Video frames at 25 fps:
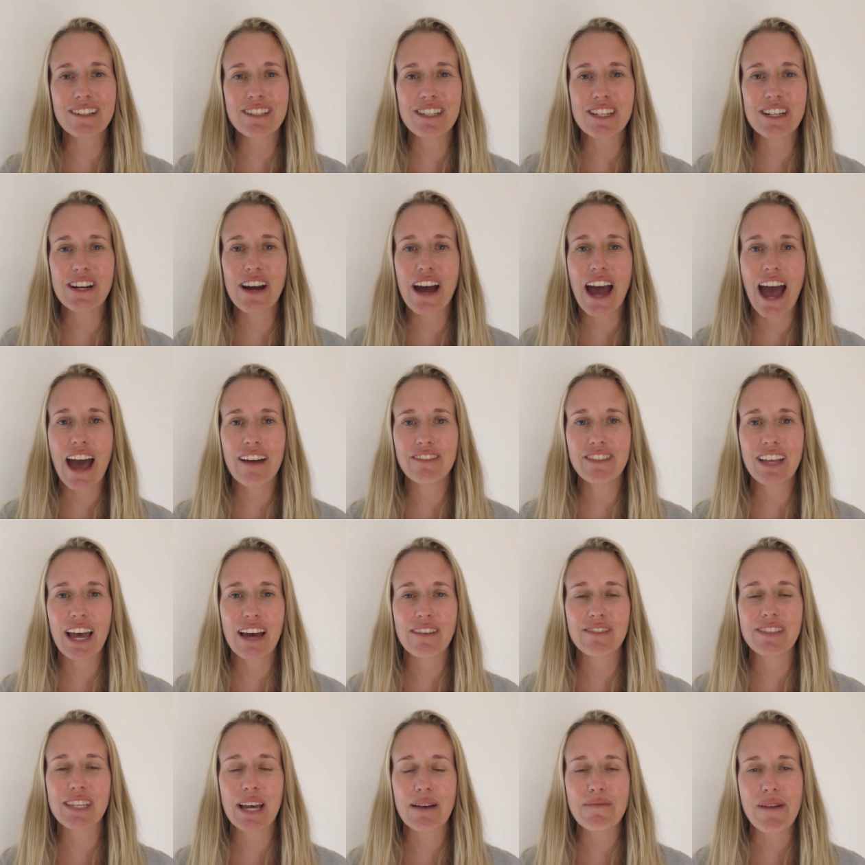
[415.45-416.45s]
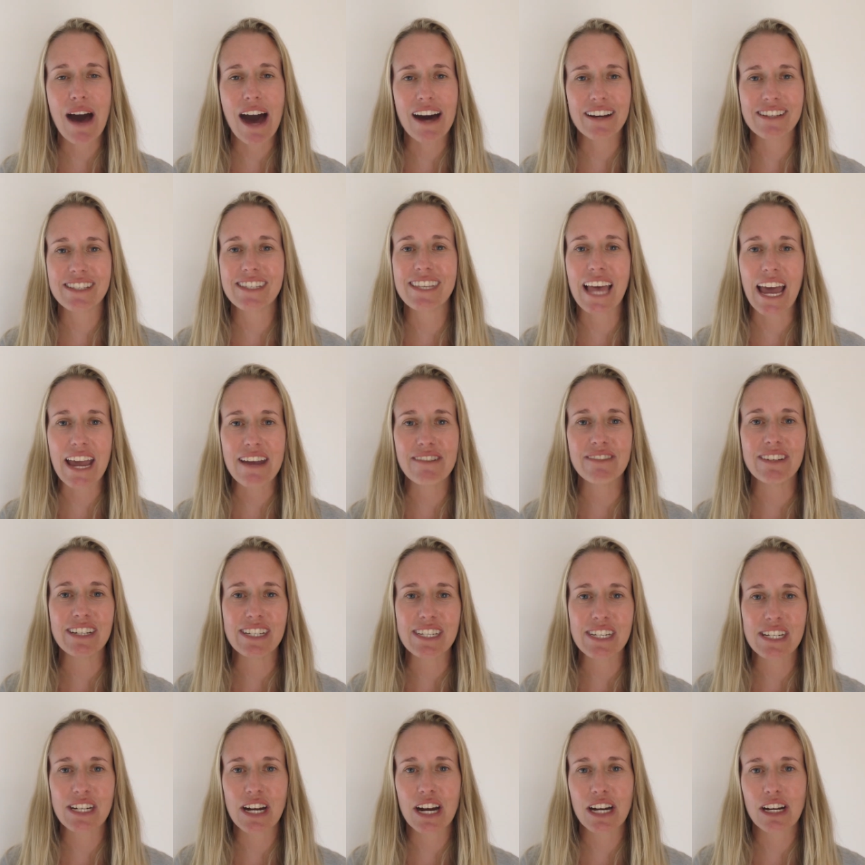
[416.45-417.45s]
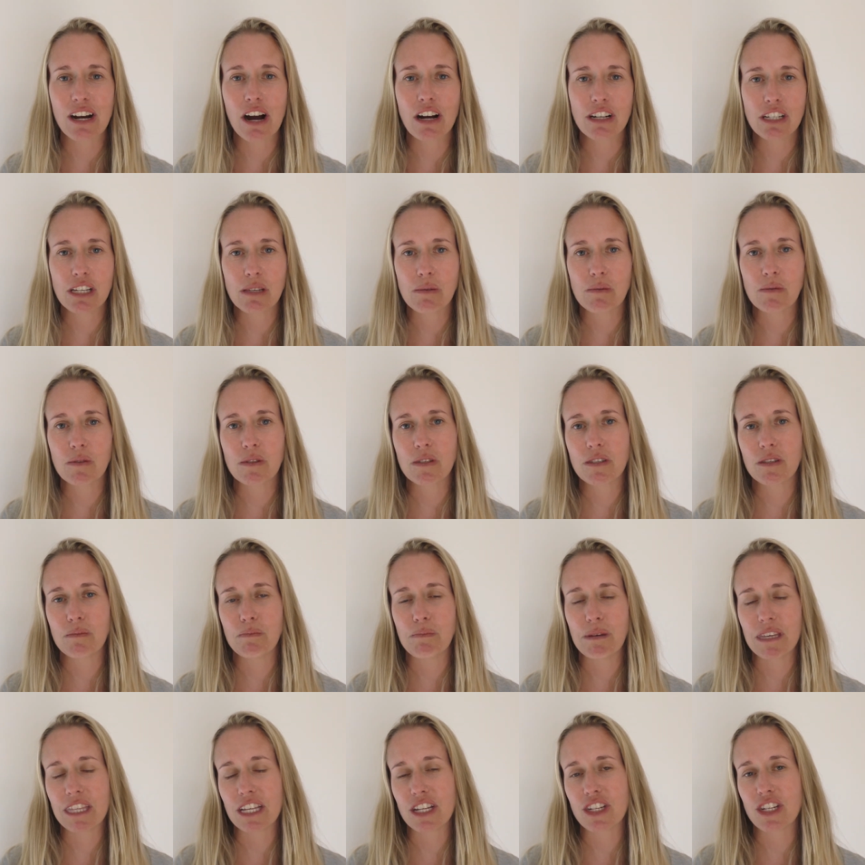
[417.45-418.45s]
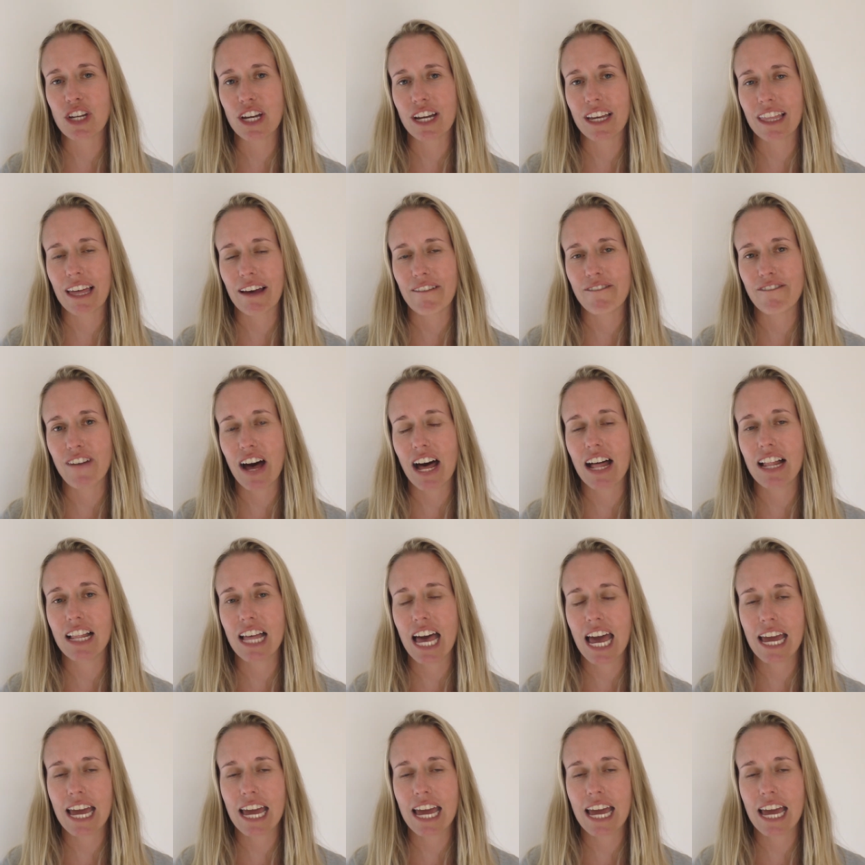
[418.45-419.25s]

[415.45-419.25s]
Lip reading: I had to have somehow save it, I can't just be the chick that fell.